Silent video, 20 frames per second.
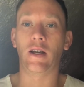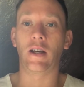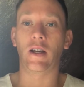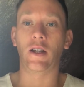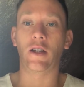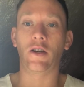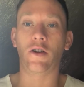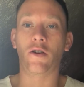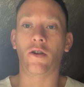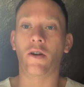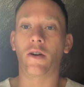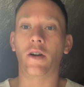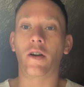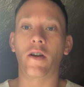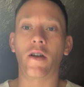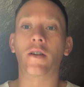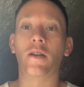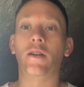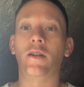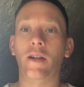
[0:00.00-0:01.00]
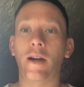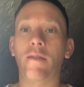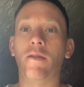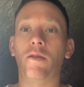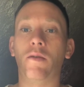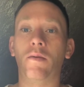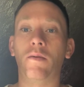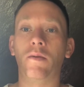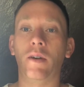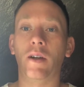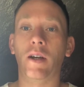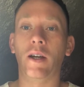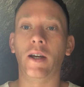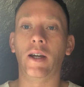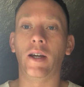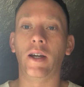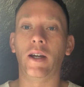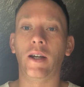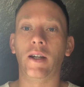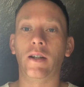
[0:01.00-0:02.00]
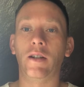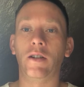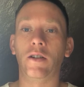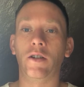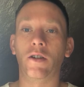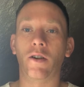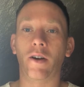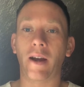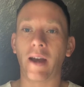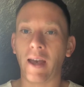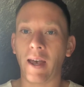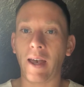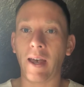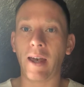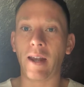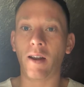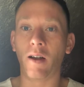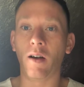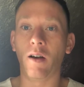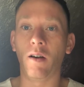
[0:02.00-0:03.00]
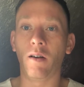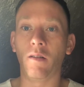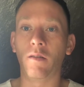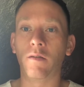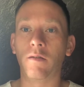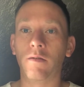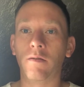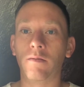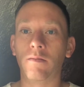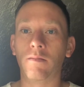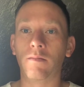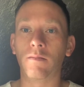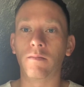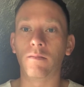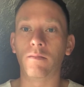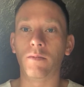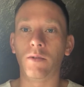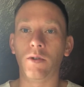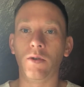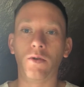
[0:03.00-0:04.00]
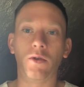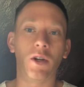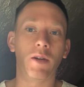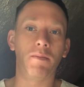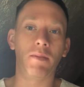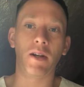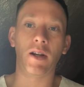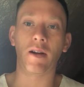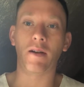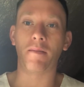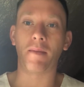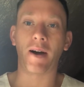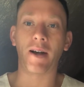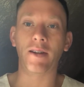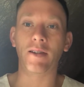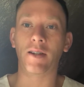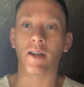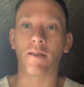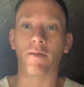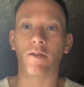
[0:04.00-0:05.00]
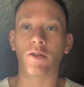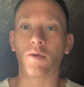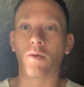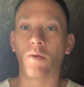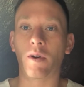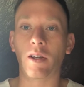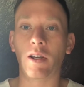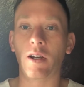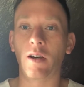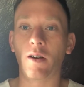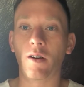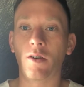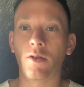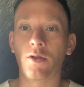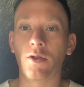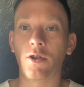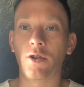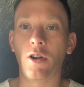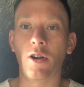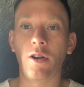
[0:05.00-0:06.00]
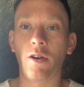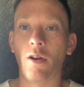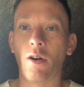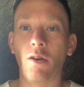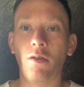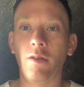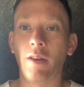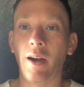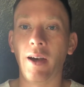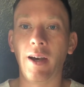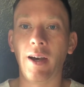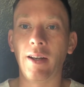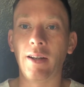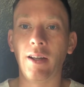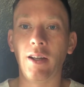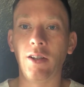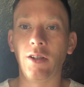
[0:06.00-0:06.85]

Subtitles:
you're on another level and you're ahead of, you could have been in a mindset for 20 years. You didn't know that, did